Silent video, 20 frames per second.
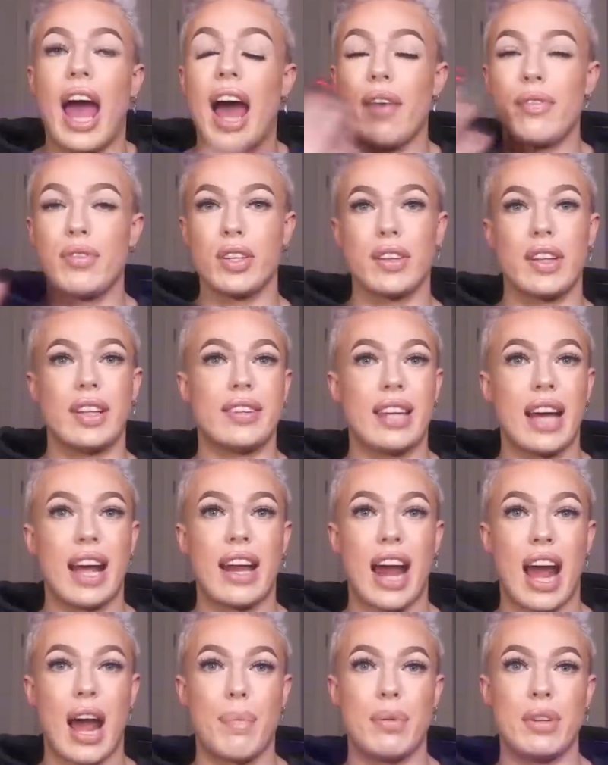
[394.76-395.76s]
After this had
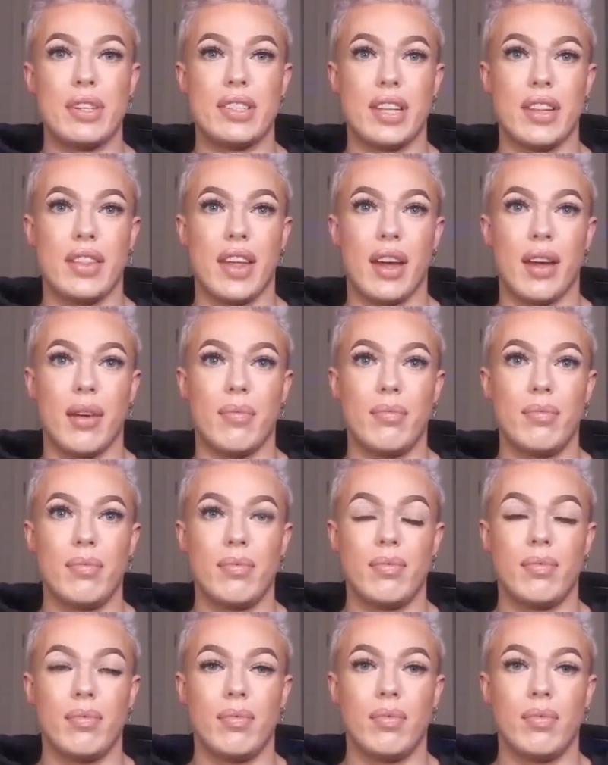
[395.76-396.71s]
happened to them,